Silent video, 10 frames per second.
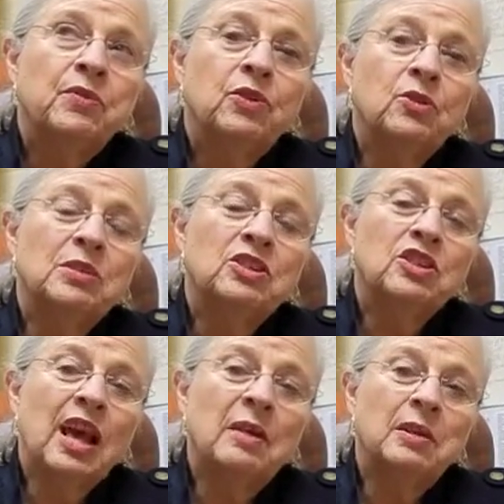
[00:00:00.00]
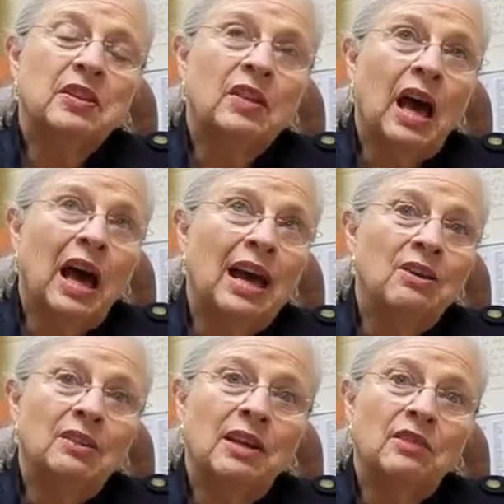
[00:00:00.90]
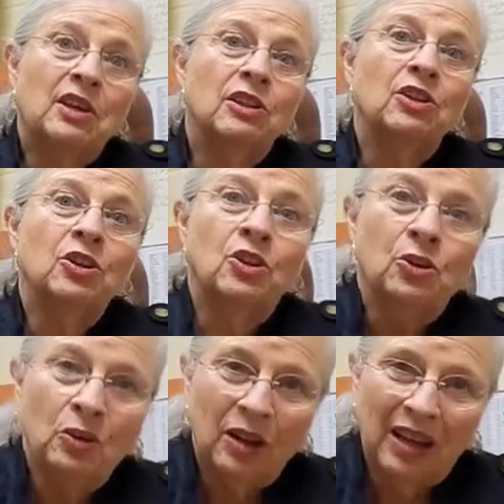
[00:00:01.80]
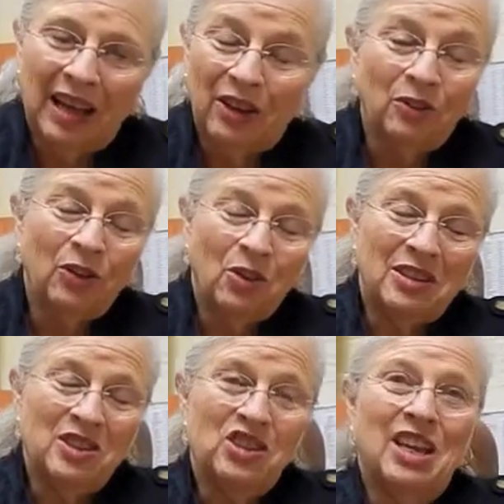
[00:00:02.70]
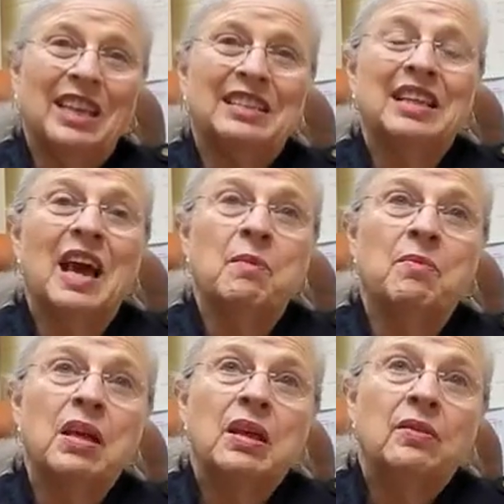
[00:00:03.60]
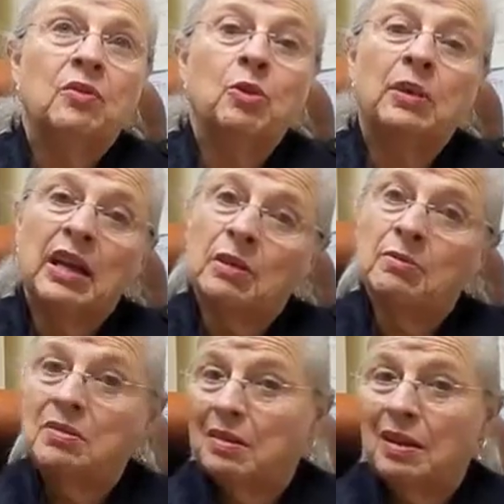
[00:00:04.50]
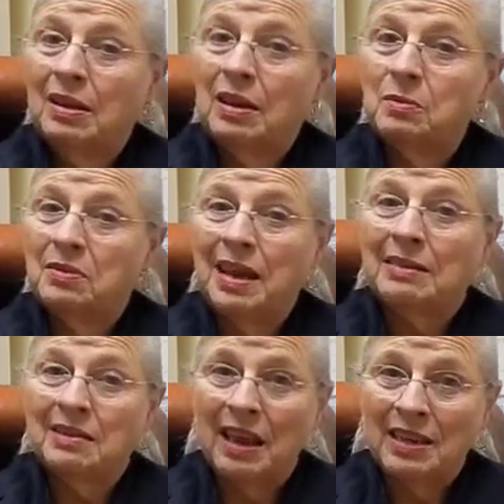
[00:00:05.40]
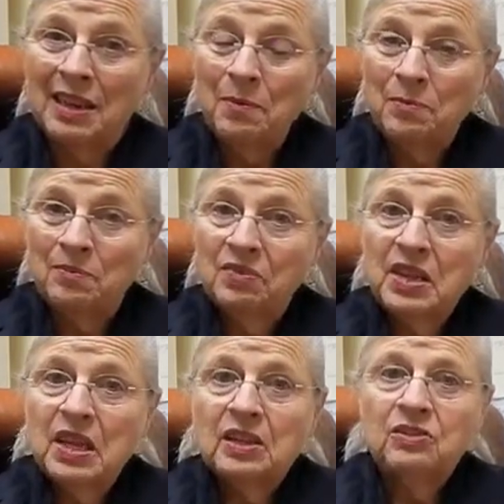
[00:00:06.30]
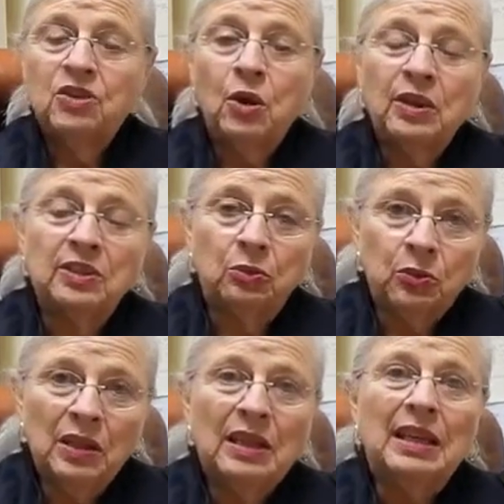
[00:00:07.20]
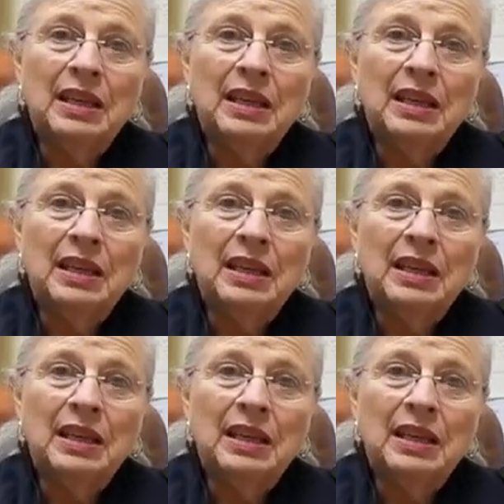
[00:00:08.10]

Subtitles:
too much time in the I don't have a clue, I don't know this yet time, there comes anxiety. So it really